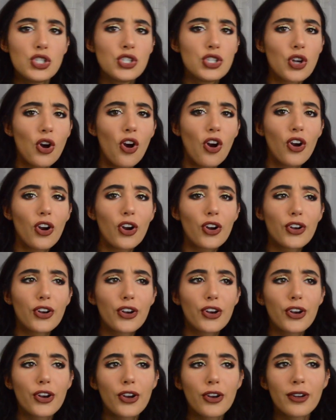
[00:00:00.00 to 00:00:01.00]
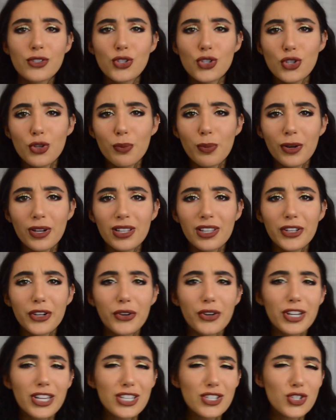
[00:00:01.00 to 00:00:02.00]
dark, super
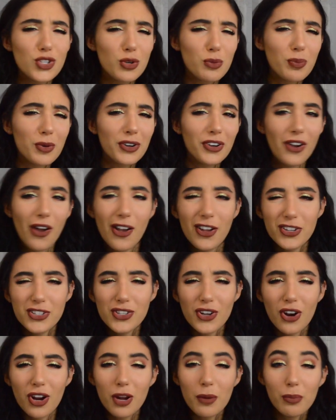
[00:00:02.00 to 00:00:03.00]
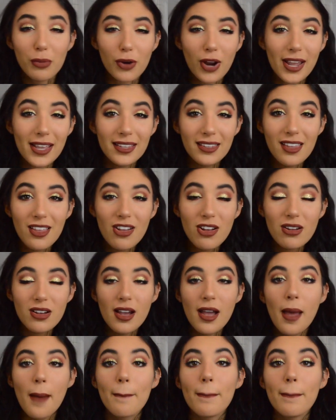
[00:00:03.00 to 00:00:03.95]
glittery, super not dark, bright look.